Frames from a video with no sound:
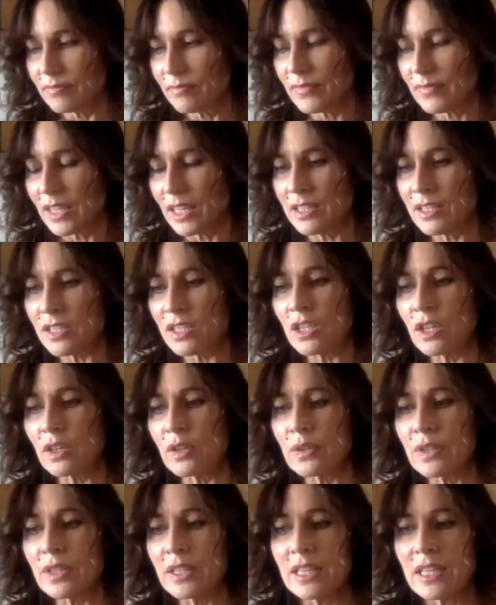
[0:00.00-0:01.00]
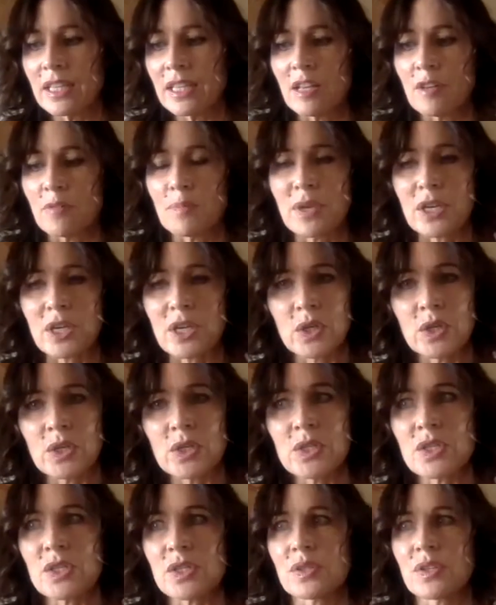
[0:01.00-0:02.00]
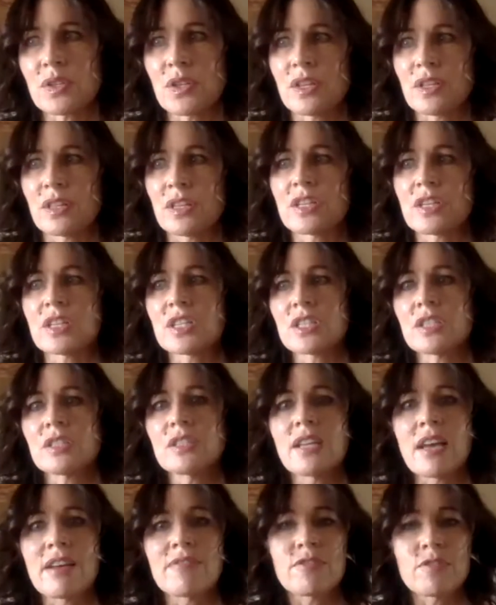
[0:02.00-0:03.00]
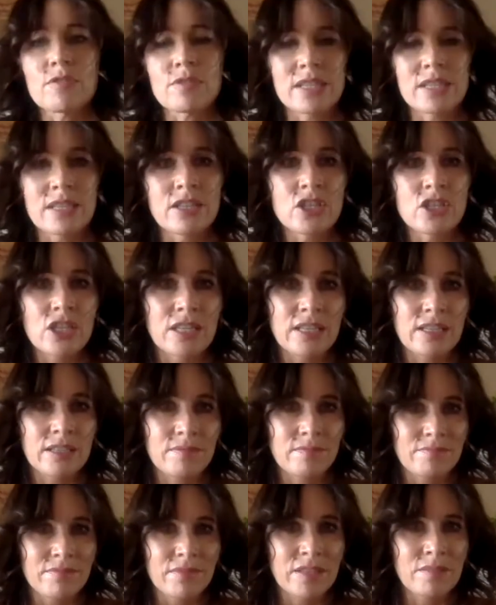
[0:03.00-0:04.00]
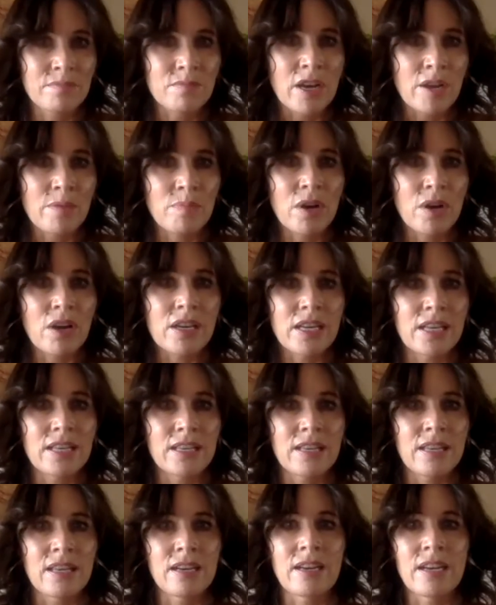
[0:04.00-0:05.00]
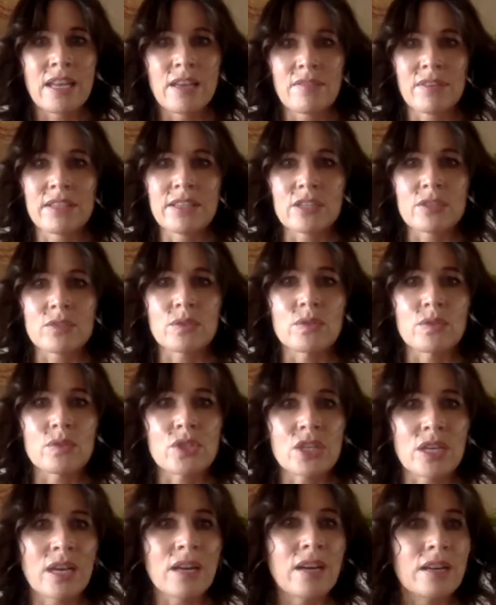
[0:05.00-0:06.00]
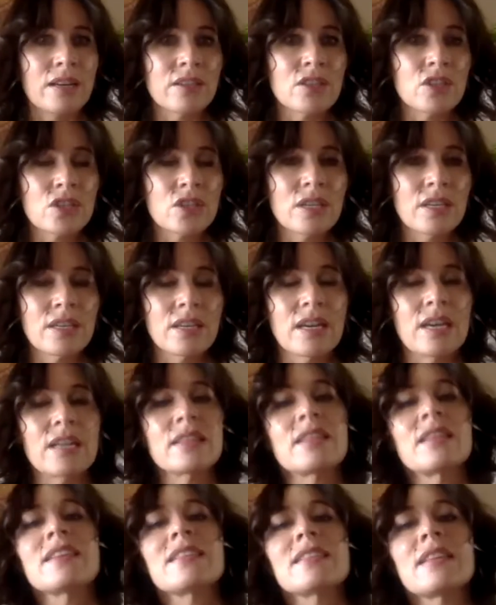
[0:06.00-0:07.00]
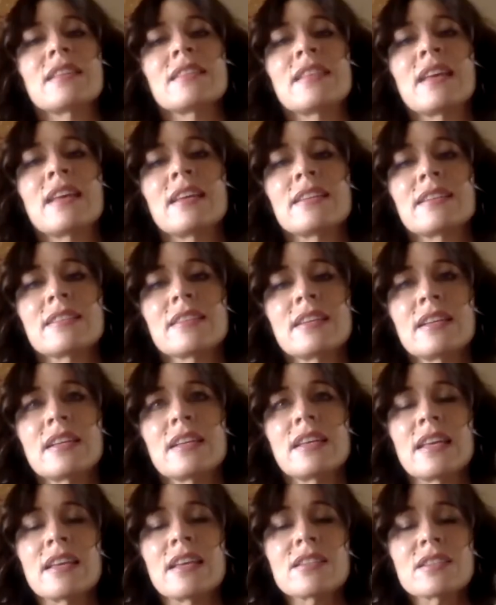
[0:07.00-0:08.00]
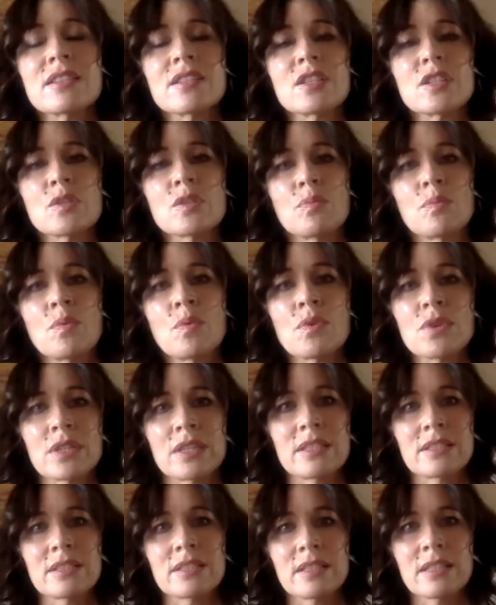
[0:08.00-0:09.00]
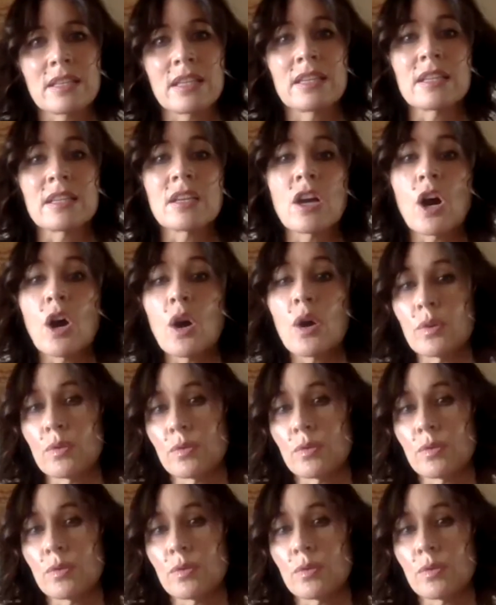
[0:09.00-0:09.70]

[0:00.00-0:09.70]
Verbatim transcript: And so, because there is still life force energy in my body and I have electrical charge, I think that that essence water can go